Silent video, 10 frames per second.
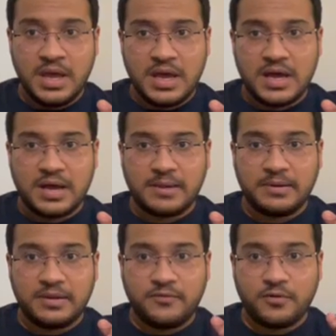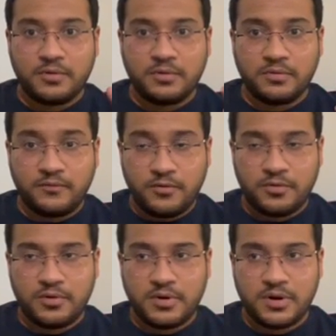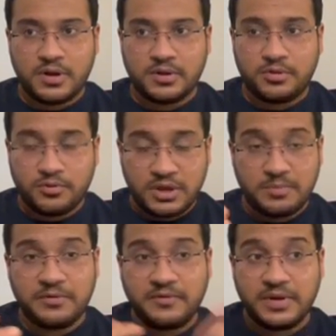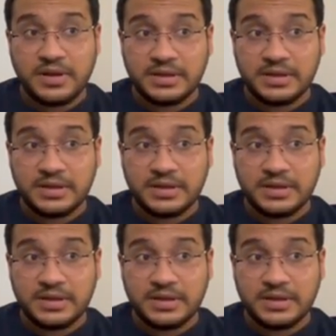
So number 1,